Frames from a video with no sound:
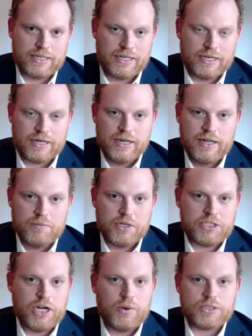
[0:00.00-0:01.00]
And
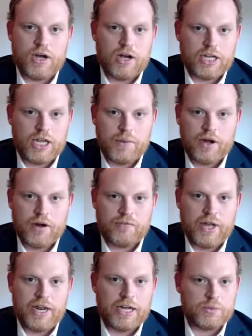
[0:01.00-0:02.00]
Michelle was talking about it,
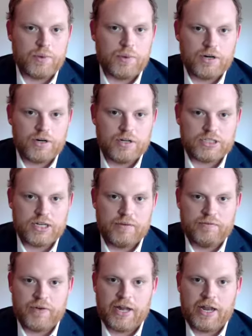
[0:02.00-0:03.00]
financial partnership,
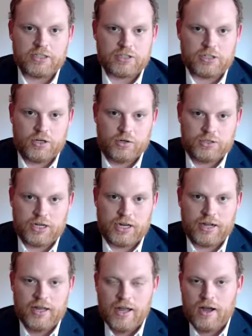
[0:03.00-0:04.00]
financial coaching.